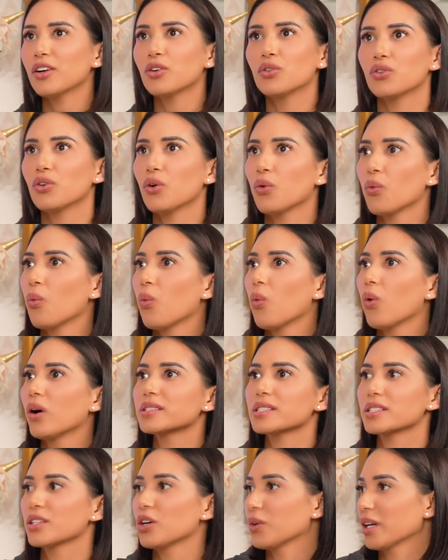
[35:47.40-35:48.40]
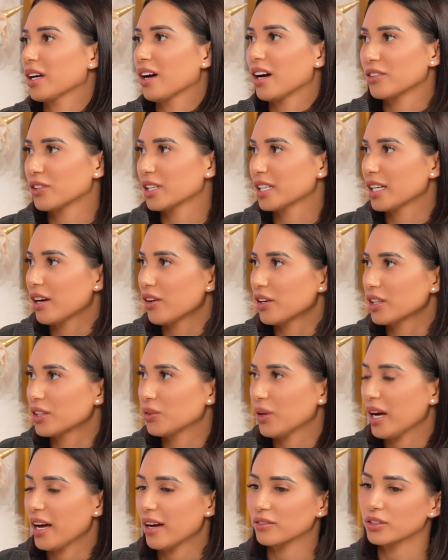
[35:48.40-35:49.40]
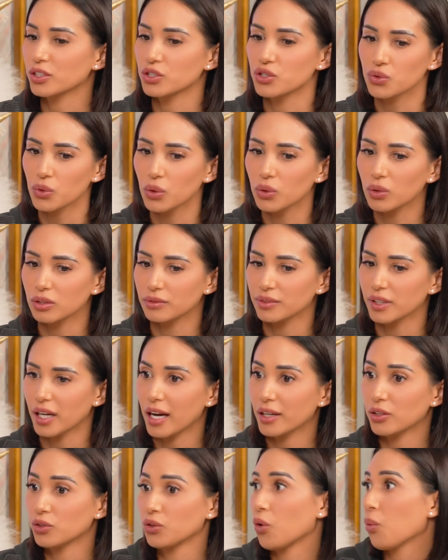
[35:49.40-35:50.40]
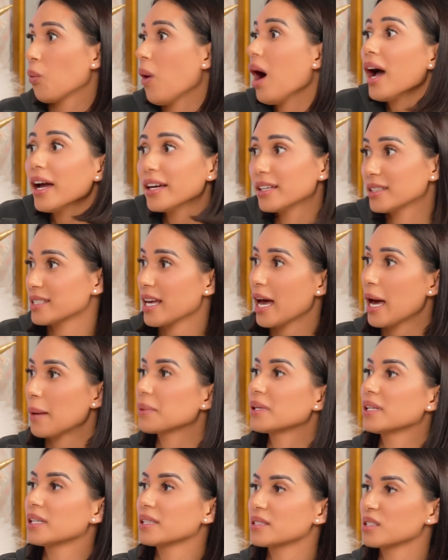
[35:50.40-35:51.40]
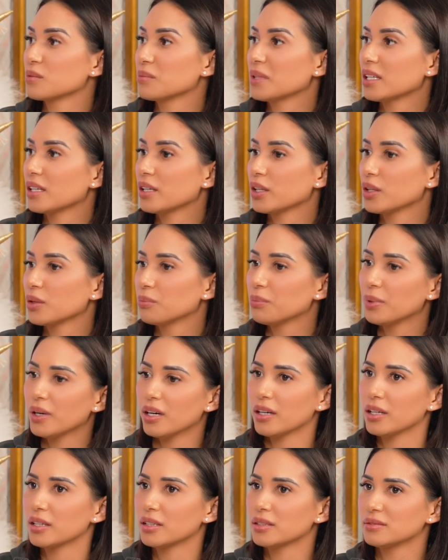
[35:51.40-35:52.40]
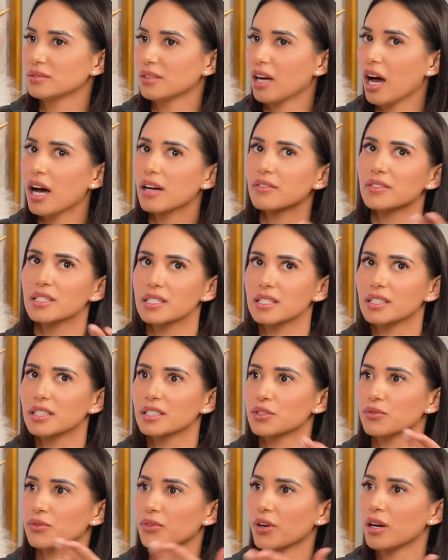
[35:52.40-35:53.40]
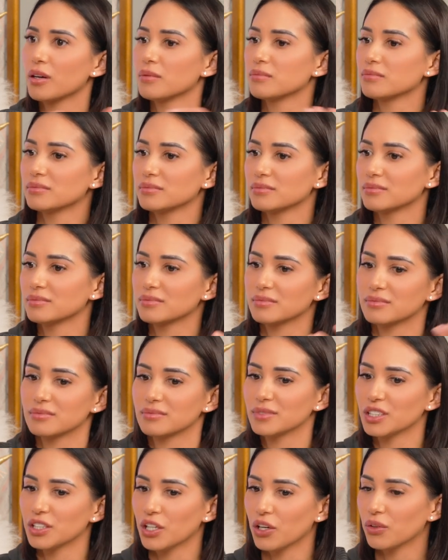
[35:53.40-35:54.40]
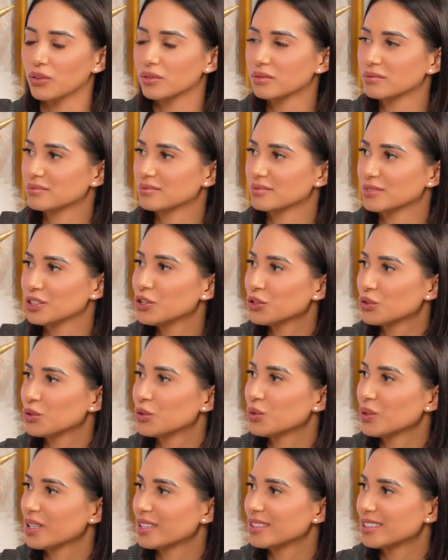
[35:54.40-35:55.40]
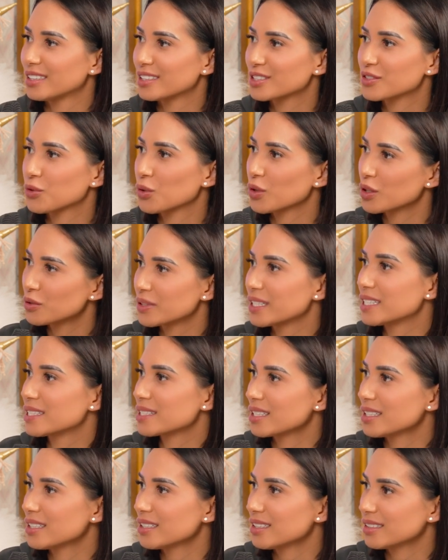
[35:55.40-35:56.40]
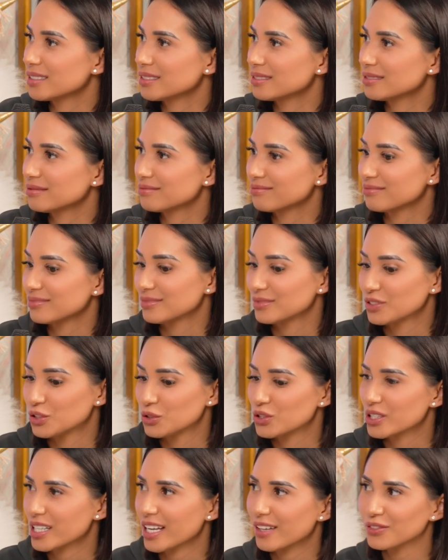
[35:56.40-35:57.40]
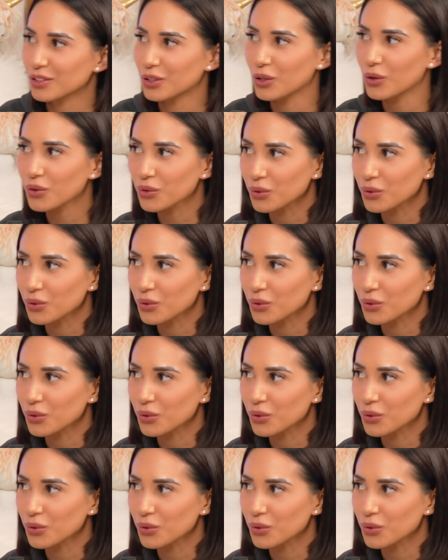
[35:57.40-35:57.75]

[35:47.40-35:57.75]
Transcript: don't know what's going on right now. I don't have control of it. I don't know why it's happening to me, but obviously it's from, you, and it's for a reason, and you just have to go